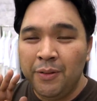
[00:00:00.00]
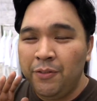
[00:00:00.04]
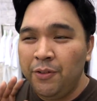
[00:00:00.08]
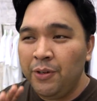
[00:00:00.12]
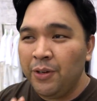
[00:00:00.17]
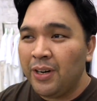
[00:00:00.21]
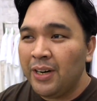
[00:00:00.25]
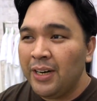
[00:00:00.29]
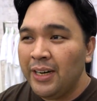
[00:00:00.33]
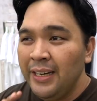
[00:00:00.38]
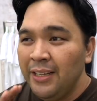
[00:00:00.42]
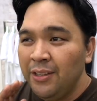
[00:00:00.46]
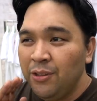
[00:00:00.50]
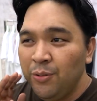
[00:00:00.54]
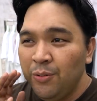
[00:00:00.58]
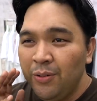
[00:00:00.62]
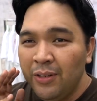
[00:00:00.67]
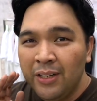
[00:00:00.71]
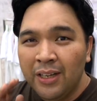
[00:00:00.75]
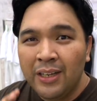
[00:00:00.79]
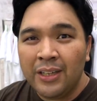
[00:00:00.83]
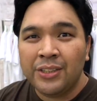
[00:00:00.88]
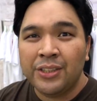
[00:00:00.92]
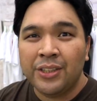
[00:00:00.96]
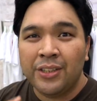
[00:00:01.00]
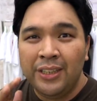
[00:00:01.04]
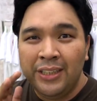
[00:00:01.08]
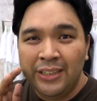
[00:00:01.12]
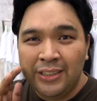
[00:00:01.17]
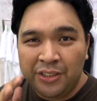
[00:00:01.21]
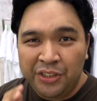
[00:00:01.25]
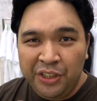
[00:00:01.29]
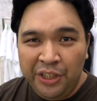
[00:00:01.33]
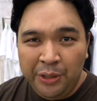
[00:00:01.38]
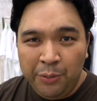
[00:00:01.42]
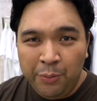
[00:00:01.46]
If you are into luxury
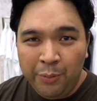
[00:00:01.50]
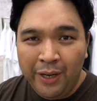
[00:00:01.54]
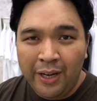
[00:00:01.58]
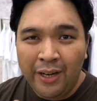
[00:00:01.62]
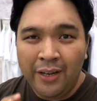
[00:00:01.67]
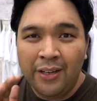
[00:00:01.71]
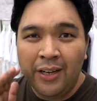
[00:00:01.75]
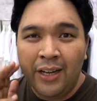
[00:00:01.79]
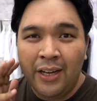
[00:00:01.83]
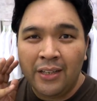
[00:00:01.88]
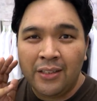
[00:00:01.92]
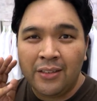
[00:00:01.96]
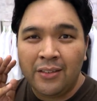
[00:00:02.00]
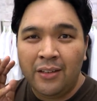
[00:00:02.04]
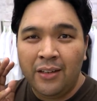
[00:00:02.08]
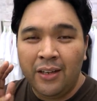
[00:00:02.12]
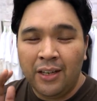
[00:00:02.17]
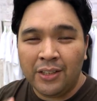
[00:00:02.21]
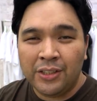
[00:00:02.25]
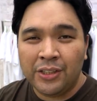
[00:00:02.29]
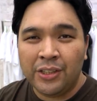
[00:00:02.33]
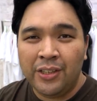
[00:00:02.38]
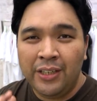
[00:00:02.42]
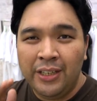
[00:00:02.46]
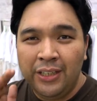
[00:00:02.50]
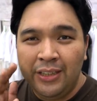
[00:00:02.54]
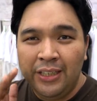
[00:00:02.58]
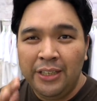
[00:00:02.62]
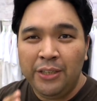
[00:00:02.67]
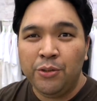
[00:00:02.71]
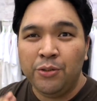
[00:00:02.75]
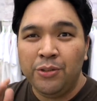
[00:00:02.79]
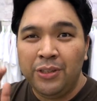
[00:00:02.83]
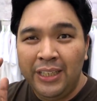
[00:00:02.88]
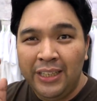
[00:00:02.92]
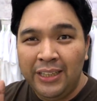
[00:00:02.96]
streetwear, not luxury
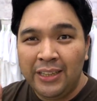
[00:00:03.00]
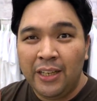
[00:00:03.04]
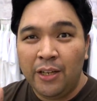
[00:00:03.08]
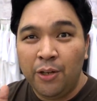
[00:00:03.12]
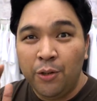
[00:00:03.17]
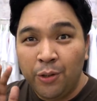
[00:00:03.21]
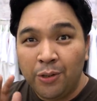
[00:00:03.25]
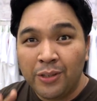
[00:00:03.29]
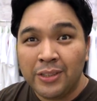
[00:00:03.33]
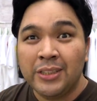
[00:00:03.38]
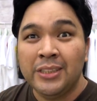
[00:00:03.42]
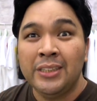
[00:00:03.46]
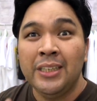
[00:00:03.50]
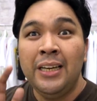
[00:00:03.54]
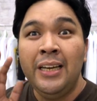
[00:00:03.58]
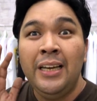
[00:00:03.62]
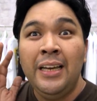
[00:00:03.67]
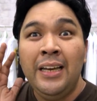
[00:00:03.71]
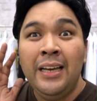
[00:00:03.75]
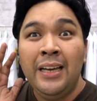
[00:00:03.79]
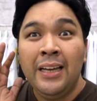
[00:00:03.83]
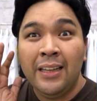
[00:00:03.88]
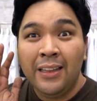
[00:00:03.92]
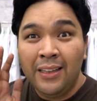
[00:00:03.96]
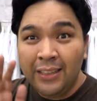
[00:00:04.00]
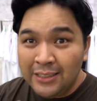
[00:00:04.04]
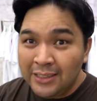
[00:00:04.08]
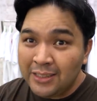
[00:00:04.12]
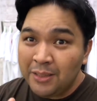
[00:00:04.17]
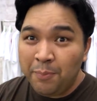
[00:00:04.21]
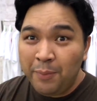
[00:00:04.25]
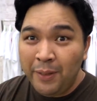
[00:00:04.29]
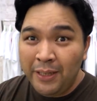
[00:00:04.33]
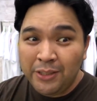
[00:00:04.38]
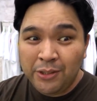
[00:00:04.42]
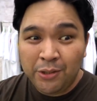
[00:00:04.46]
tito tita looks, this
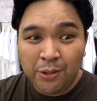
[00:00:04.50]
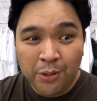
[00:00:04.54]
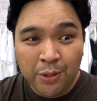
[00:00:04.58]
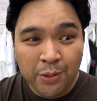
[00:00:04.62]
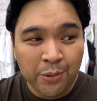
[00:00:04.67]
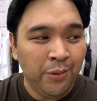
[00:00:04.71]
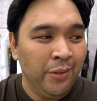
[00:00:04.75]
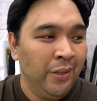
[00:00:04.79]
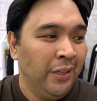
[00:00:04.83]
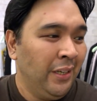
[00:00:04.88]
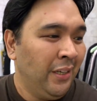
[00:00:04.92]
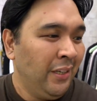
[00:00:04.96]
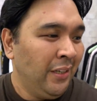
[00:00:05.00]
is the place to go.